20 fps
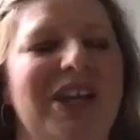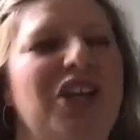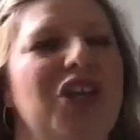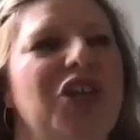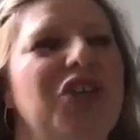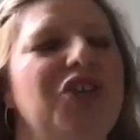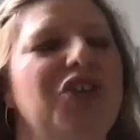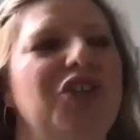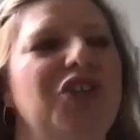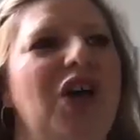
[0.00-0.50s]

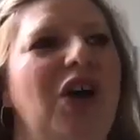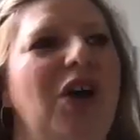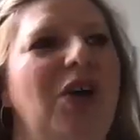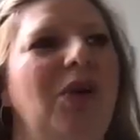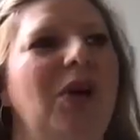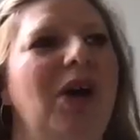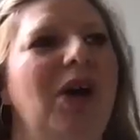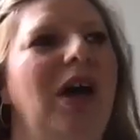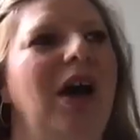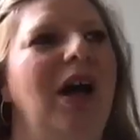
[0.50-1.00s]

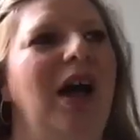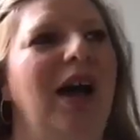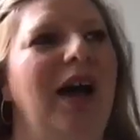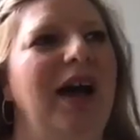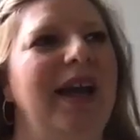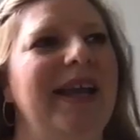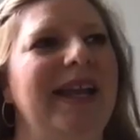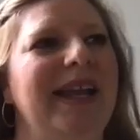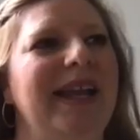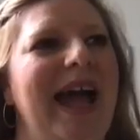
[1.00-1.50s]
So
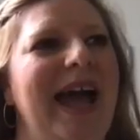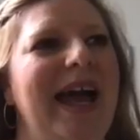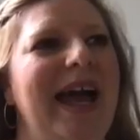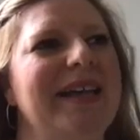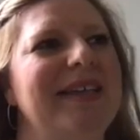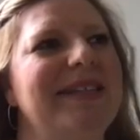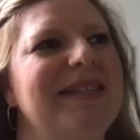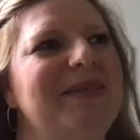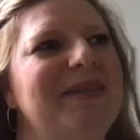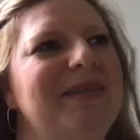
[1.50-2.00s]
I get
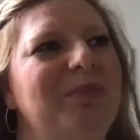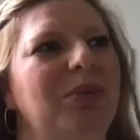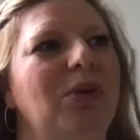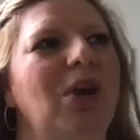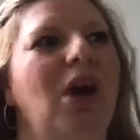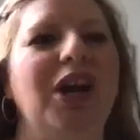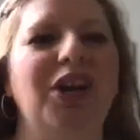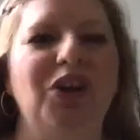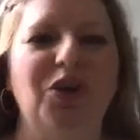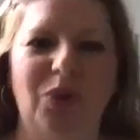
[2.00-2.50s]
asked
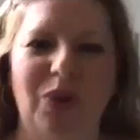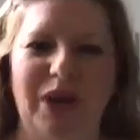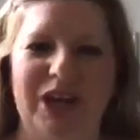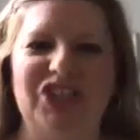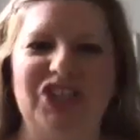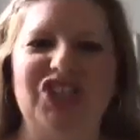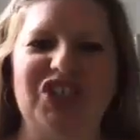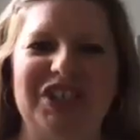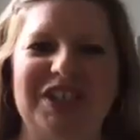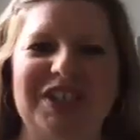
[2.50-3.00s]
broad
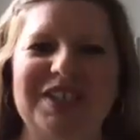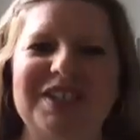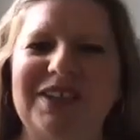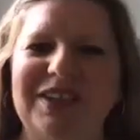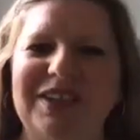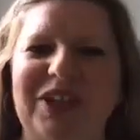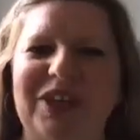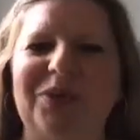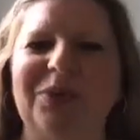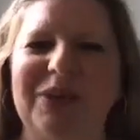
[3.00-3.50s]
questions on
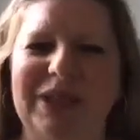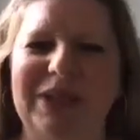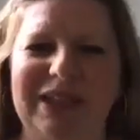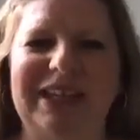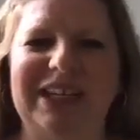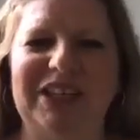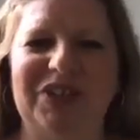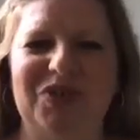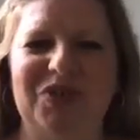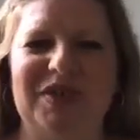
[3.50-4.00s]
like
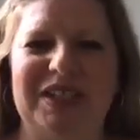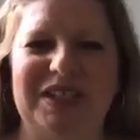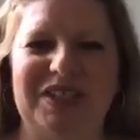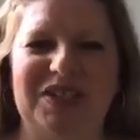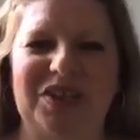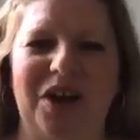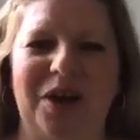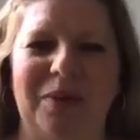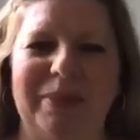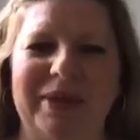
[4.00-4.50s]
really interesting
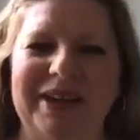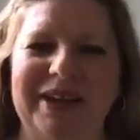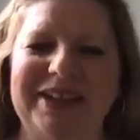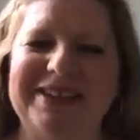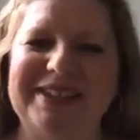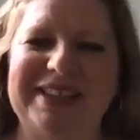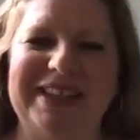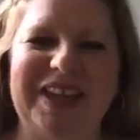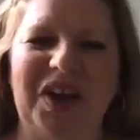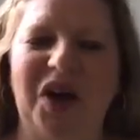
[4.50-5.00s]

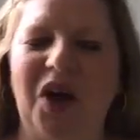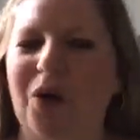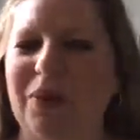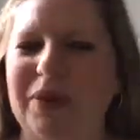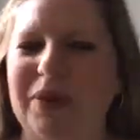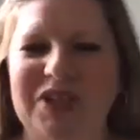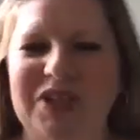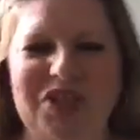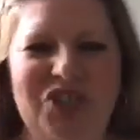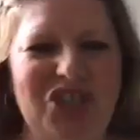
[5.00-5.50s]
topics. They
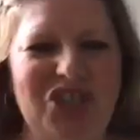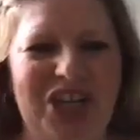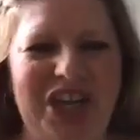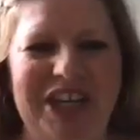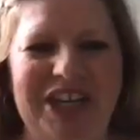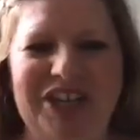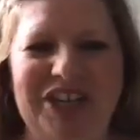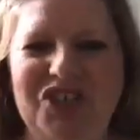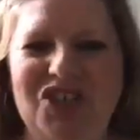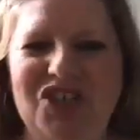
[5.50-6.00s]
always
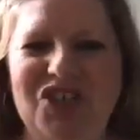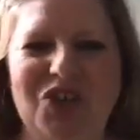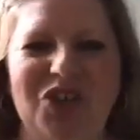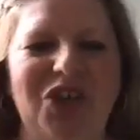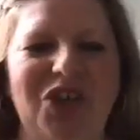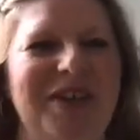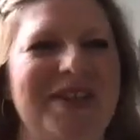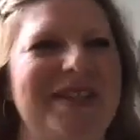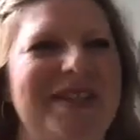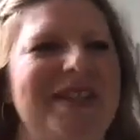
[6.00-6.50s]
change
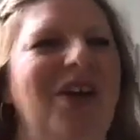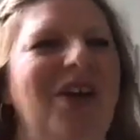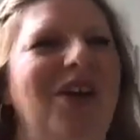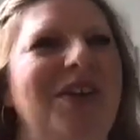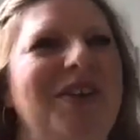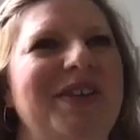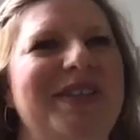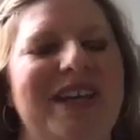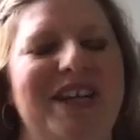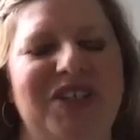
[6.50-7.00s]
across
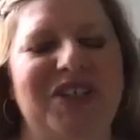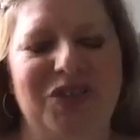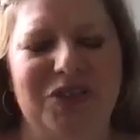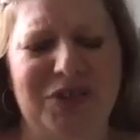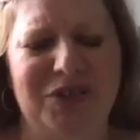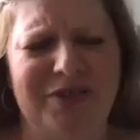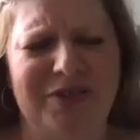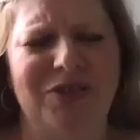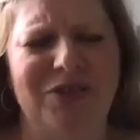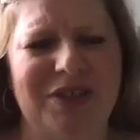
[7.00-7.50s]
all
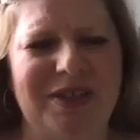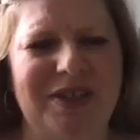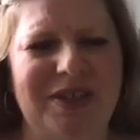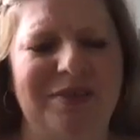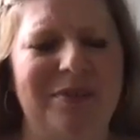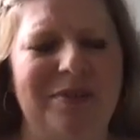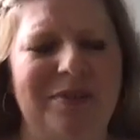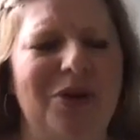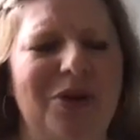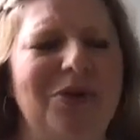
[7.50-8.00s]
sectors. I've worked
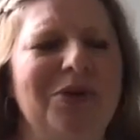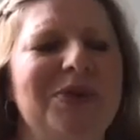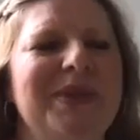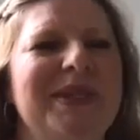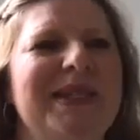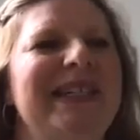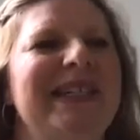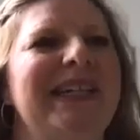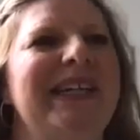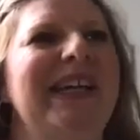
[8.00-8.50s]
on
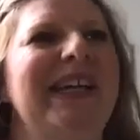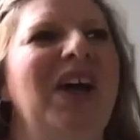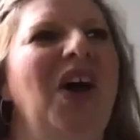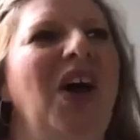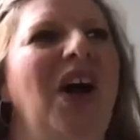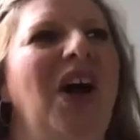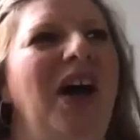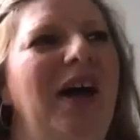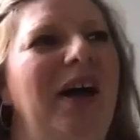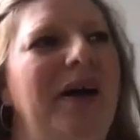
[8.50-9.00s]
most.
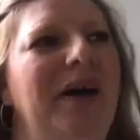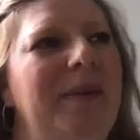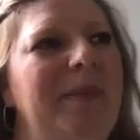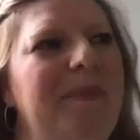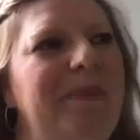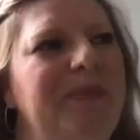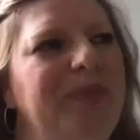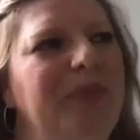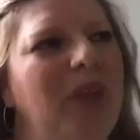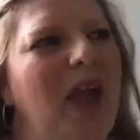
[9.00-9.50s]

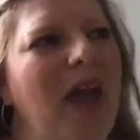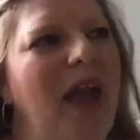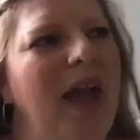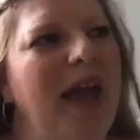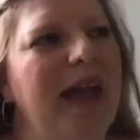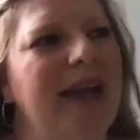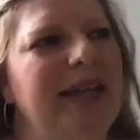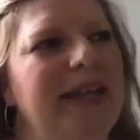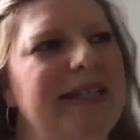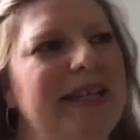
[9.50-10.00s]
And
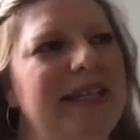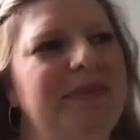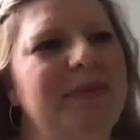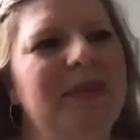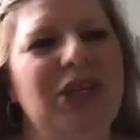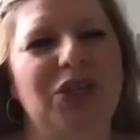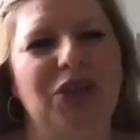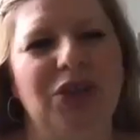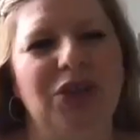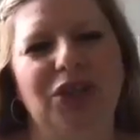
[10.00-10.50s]
I tend to
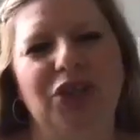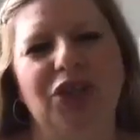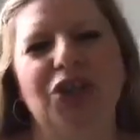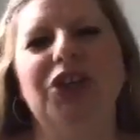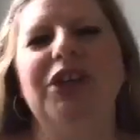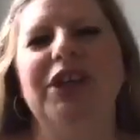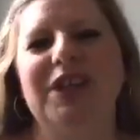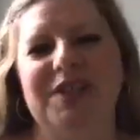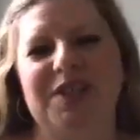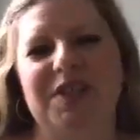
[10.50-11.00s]
be
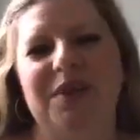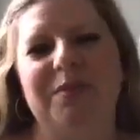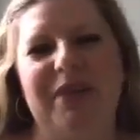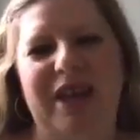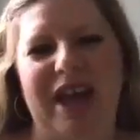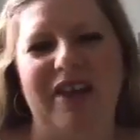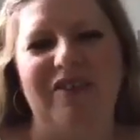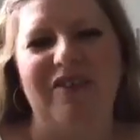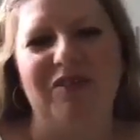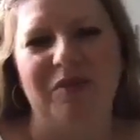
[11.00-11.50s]
curious on
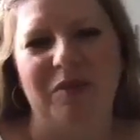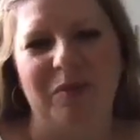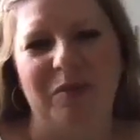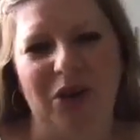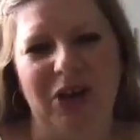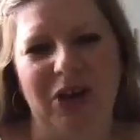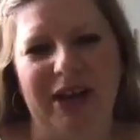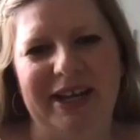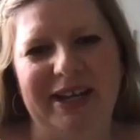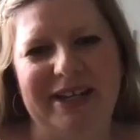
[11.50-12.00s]
behalf of a
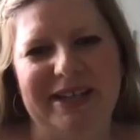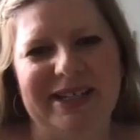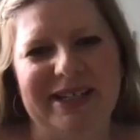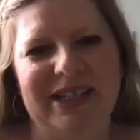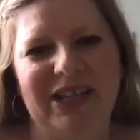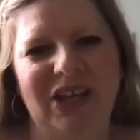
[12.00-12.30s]
brand.